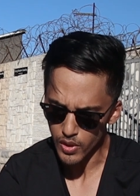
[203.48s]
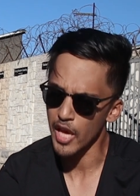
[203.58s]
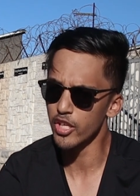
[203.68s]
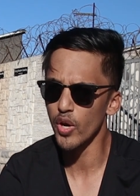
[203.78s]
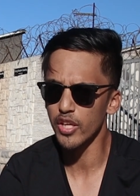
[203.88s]

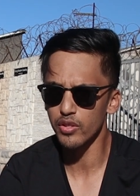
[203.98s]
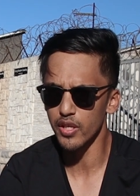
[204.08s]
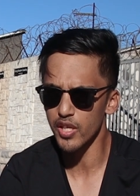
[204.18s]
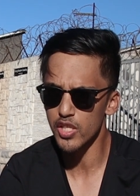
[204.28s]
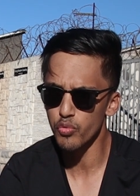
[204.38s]
I knew I had to
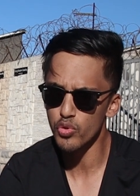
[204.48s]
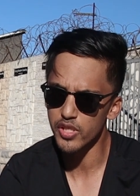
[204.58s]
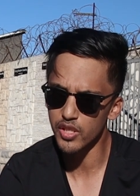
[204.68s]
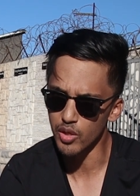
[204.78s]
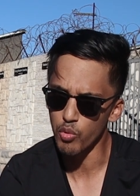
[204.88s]
get an
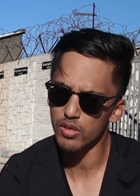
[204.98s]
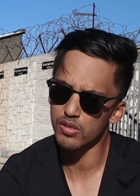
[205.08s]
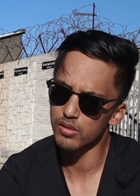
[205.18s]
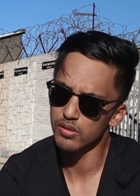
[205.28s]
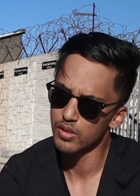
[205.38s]
S4C gearbox,